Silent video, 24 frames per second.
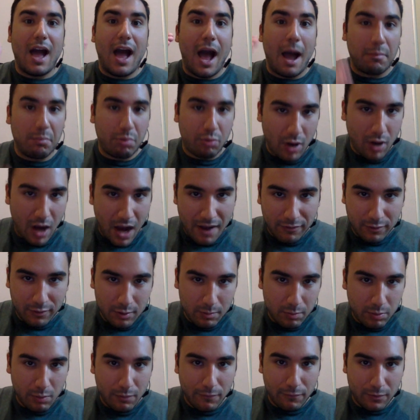I'm
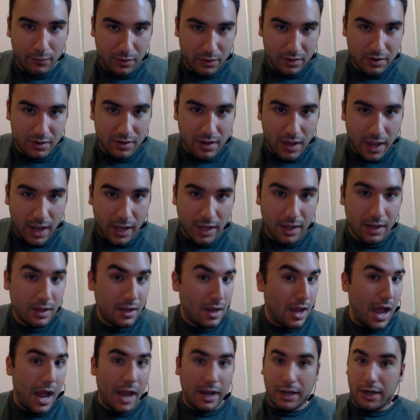profitable for the day.
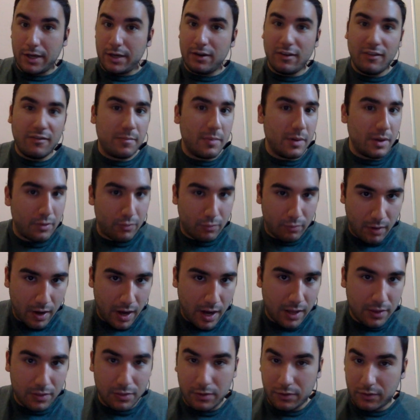I could have been
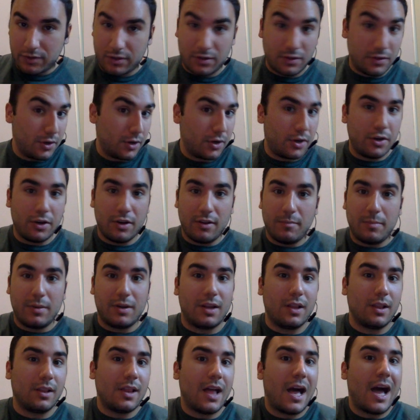red. There, there could have been
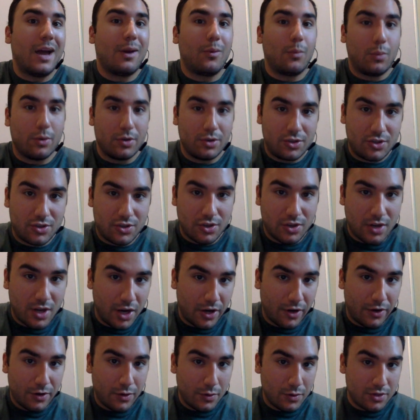a lot worse
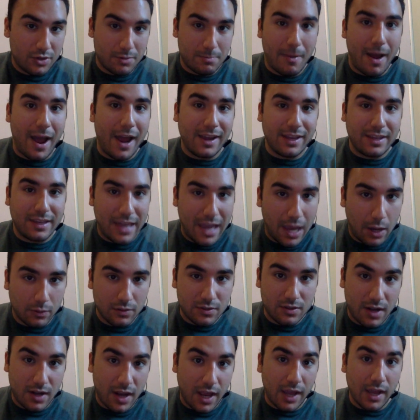scenarios in my account
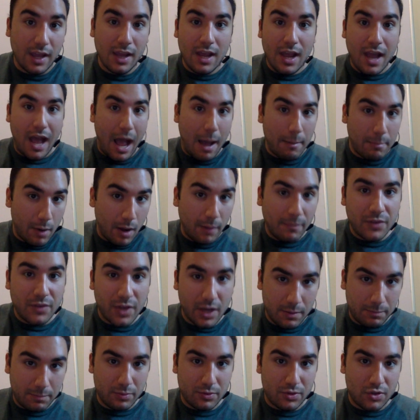today. I'm up
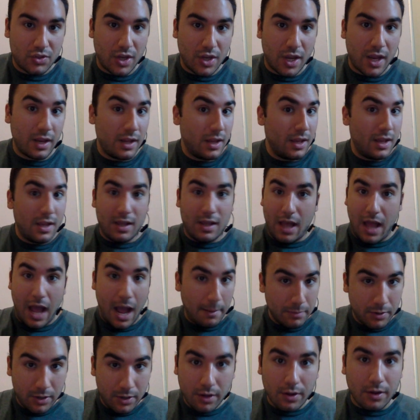ten percent.
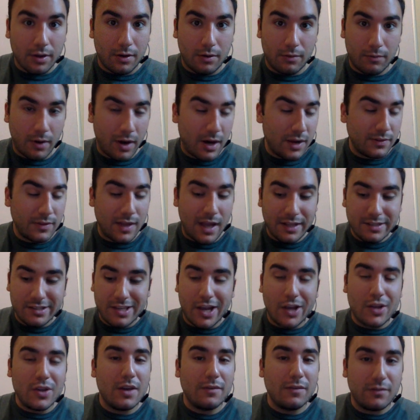I'm good, right? That's
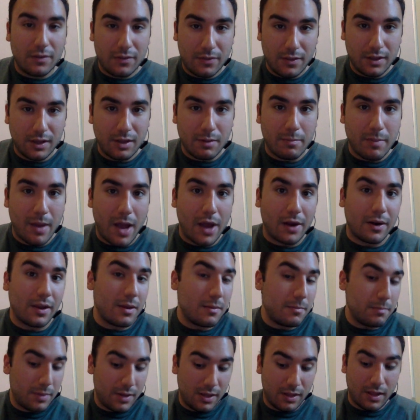how you have to think about it,
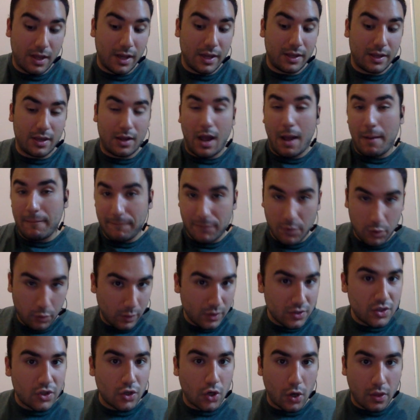and be like, I'm
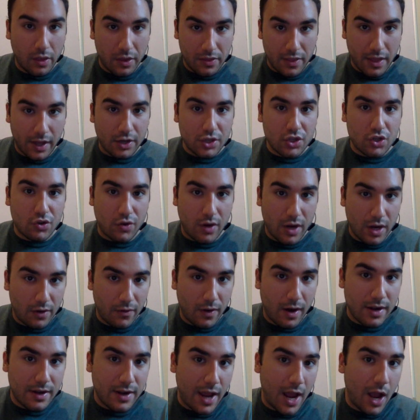focusing on the next trade
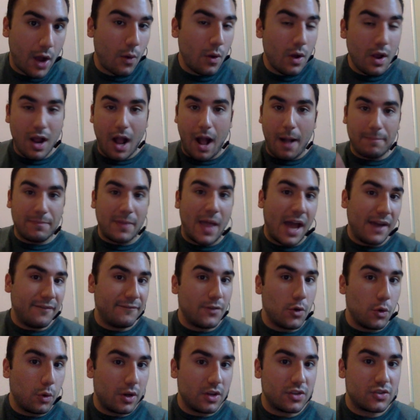right now. I'm not
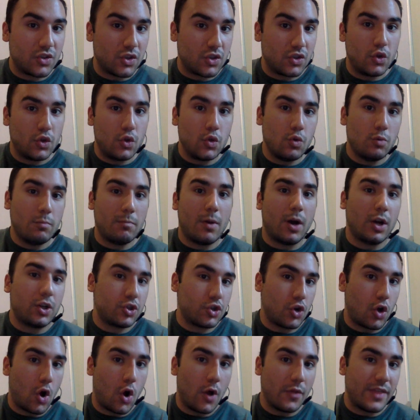focusing too
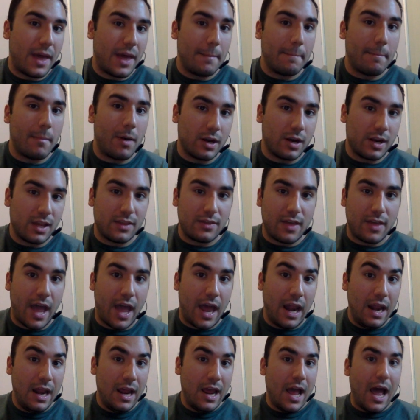much on that money
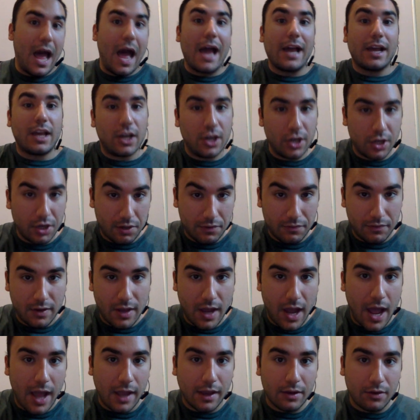that I could have
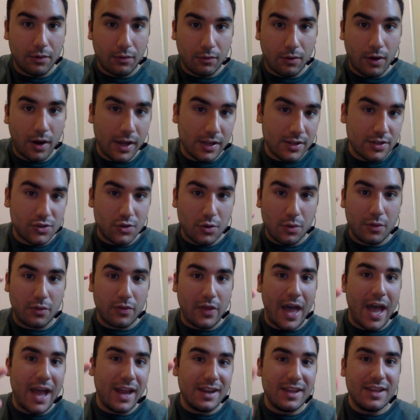gotten, right? So
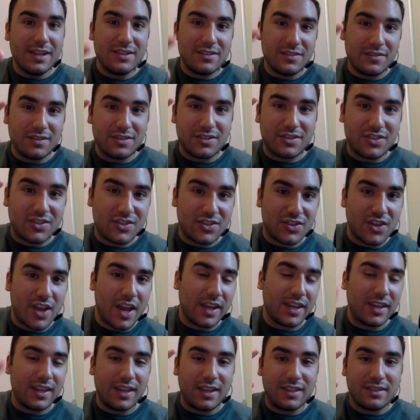that is the
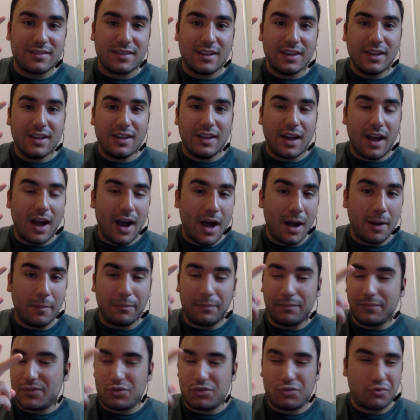second um,
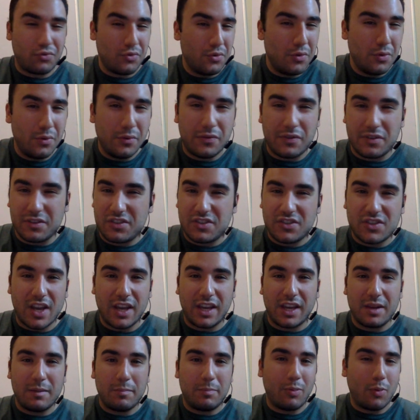truth, the
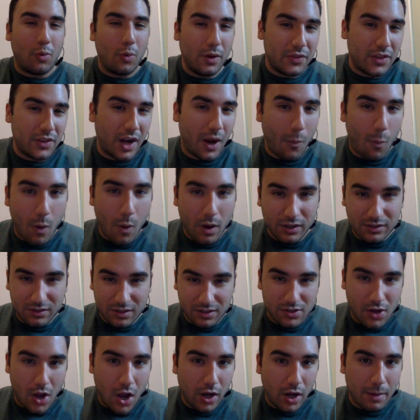second point that I wanted to
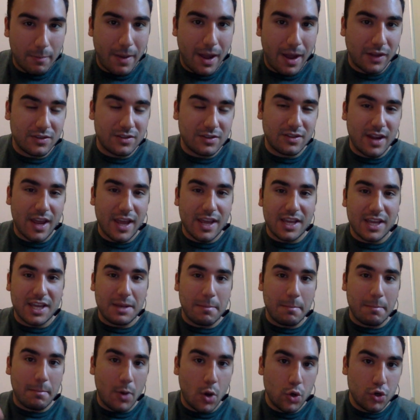talk about today,
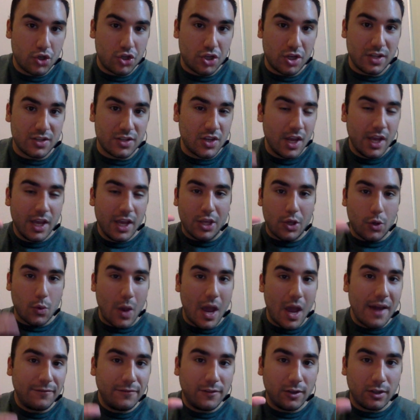emotions. You
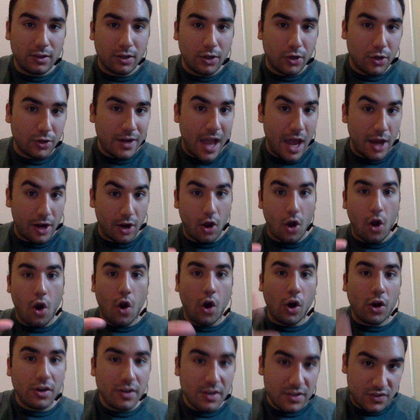have to learn how to
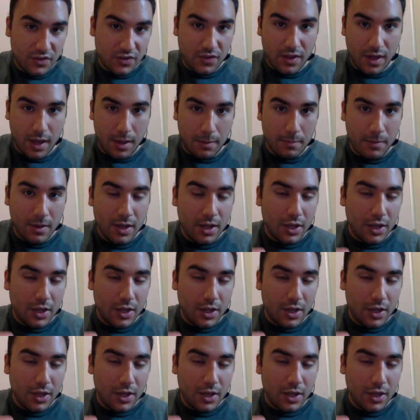harness them.